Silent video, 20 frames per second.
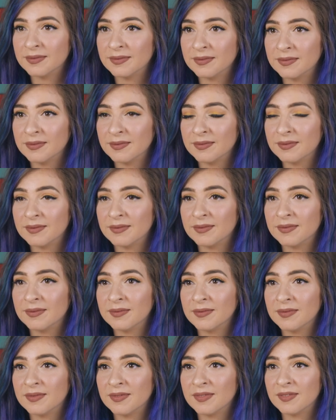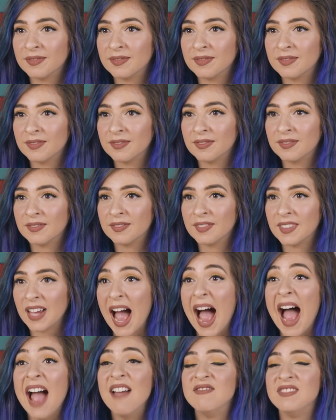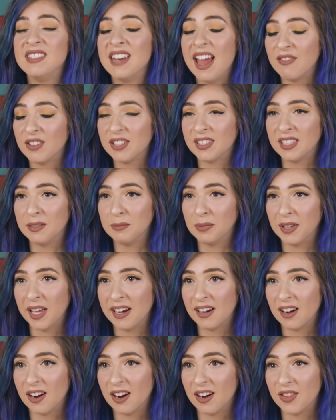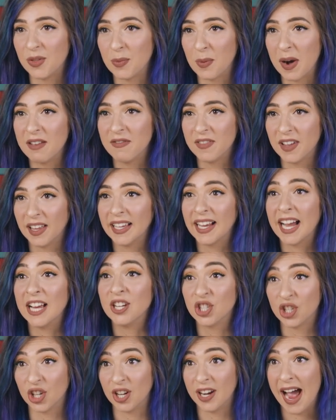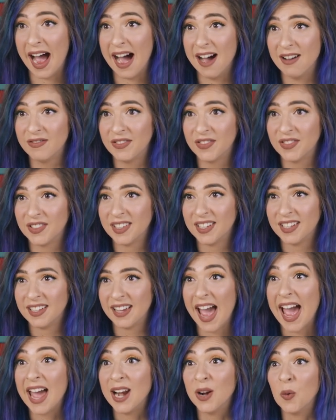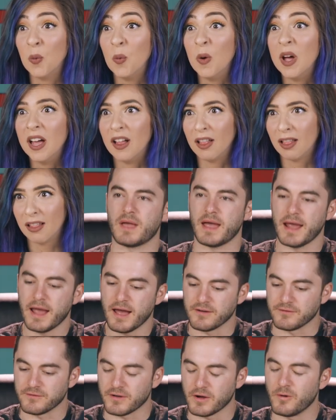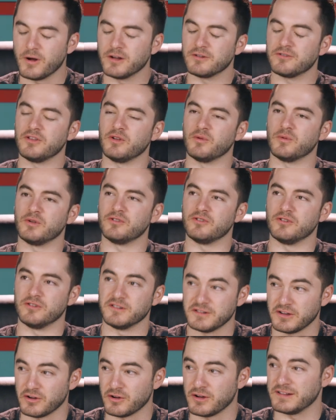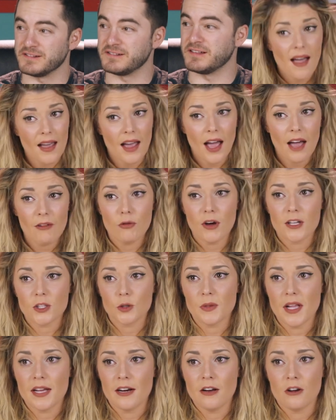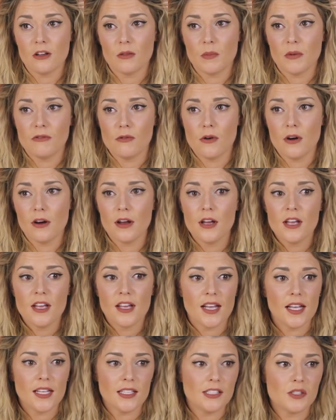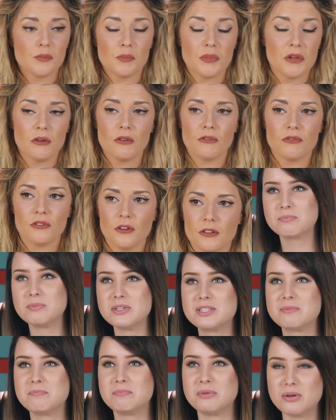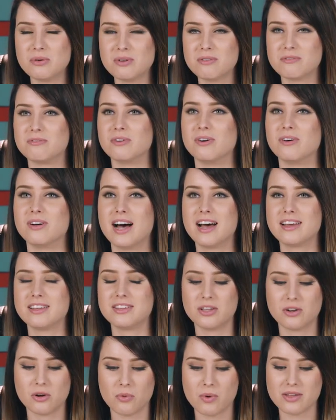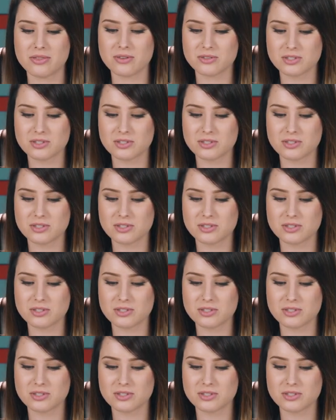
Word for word: Is Planet Earth a series you've watched before? I've never seen Planet Earth, but I feel like I should have, and will. I have. I watched the original series. I have watched Planet Earth before. It's beautiful. It's beautiful. You know what?